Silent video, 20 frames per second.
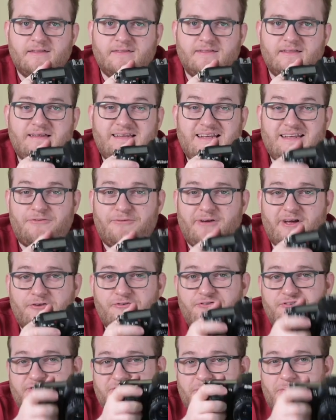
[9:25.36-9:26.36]
The
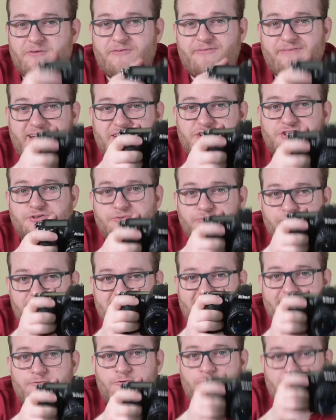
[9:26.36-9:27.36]
D300 is a professional
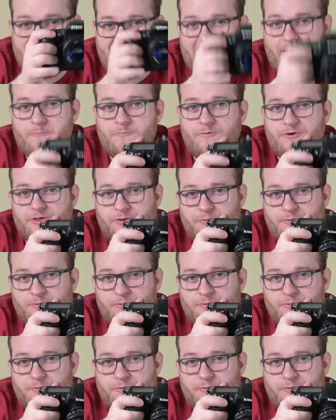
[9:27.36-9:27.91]
level camera